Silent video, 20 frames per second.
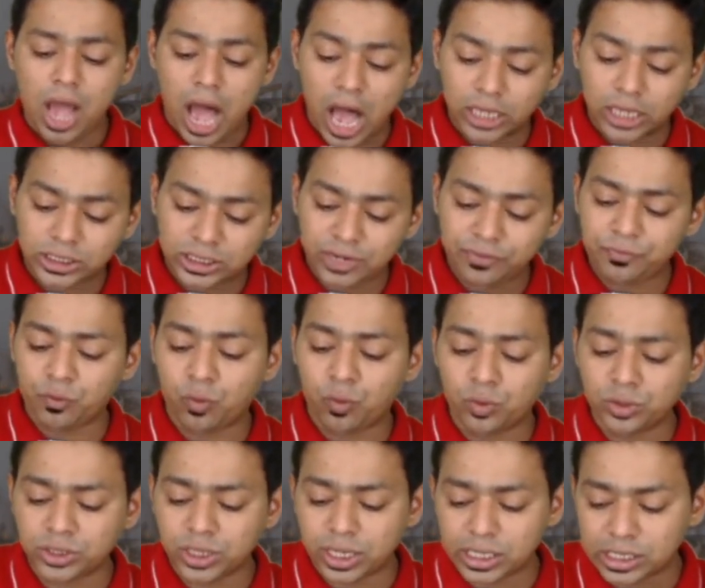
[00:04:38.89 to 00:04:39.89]
Asif
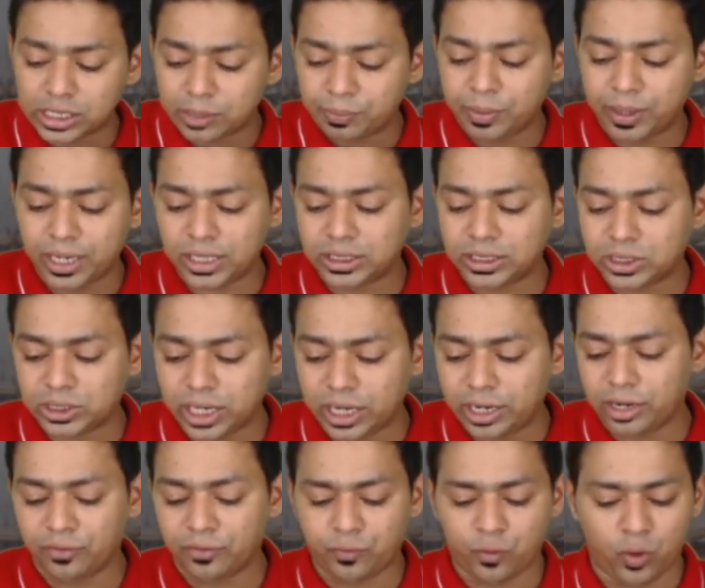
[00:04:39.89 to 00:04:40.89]
owns a rubber estate
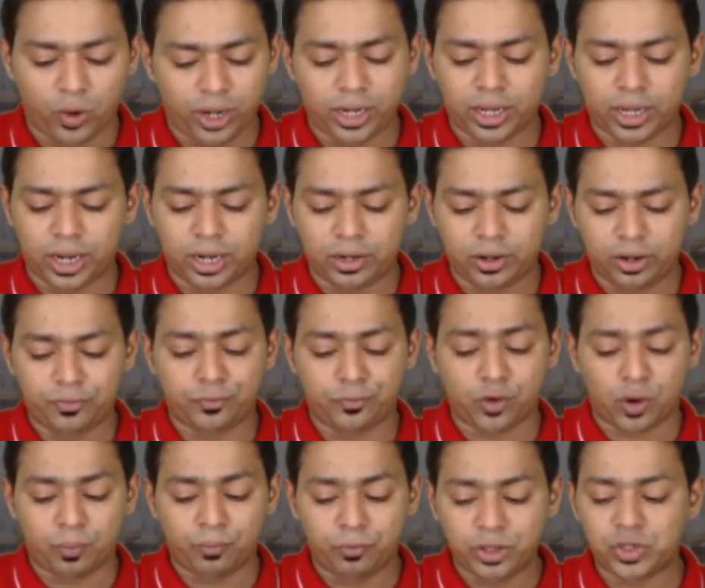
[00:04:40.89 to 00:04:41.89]
in a foreign country
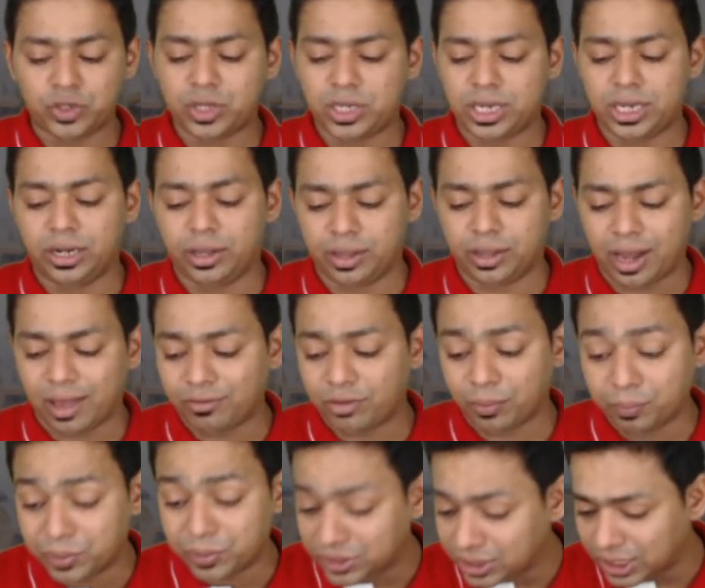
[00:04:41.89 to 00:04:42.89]
from which he derives
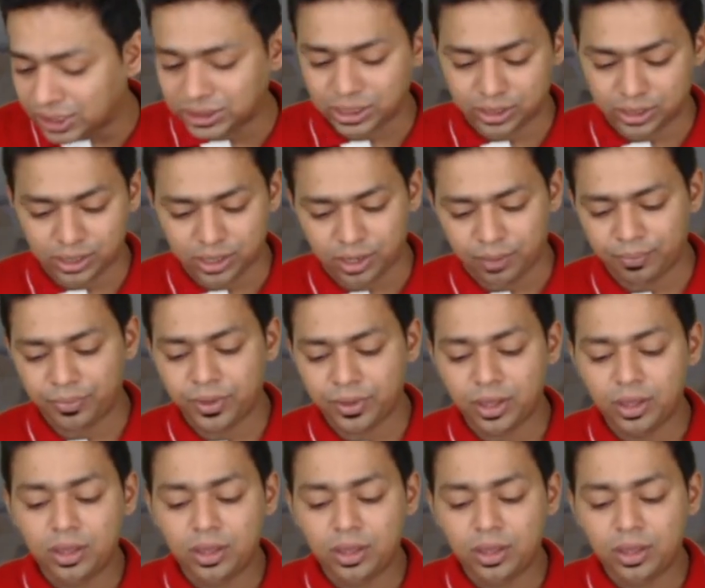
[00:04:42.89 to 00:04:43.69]
a business income.